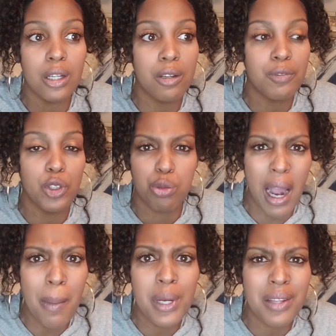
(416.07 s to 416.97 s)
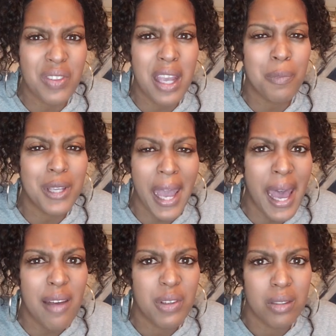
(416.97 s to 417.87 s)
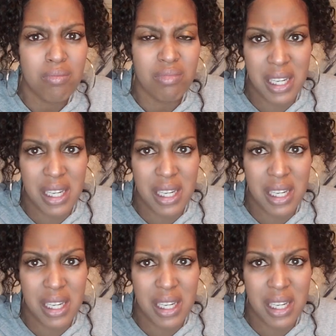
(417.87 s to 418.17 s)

of drama that they be having.